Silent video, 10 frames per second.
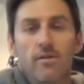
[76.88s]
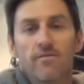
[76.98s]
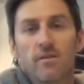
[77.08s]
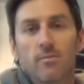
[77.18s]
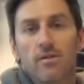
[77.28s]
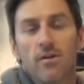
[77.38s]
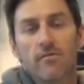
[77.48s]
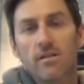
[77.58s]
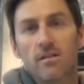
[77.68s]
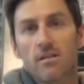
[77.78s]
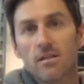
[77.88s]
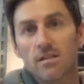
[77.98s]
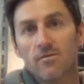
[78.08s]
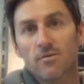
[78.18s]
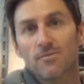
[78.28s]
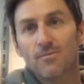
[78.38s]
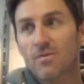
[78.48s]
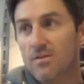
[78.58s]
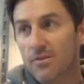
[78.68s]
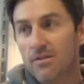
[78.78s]
quite a fair bit over the years, from
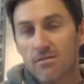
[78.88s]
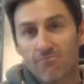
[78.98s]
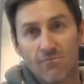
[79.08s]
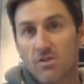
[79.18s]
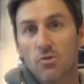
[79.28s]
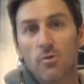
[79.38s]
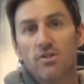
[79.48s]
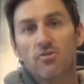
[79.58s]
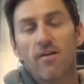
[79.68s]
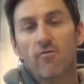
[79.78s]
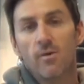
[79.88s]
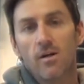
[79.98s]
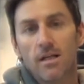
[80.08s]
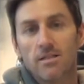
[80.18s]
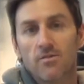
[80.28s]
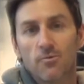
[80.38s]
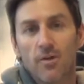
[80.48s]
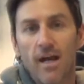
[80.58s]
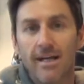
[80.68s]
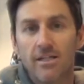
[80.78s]
sort of 2-inch travel bikes through
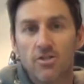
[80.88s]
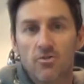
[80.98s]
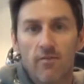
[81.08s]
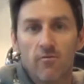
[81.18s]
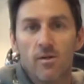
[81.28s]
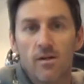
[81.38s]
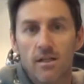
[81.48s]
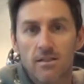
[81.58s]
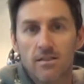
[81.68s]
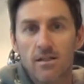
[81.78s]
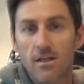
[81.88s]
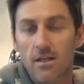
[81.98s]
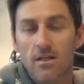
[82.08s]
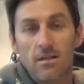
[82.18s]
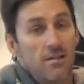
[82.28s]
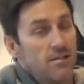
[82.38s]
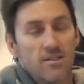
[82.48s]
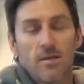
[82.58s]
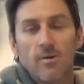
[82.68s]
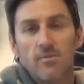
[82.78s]
to 8-inch travel bikes,
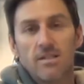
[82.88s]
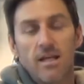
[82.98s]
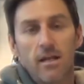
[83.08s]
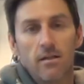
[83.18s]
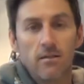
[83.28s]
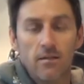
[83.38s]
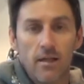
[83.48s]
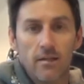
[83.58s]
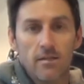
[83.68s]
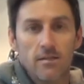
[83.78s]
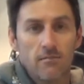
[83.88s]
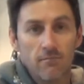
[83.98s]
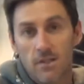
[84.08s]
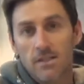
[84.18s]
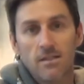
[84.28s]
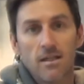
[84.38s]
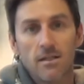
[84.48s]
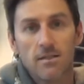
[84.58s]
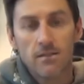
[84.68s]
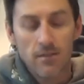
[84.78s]
some up to 10 these
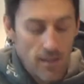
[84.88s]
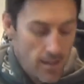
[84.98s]
days.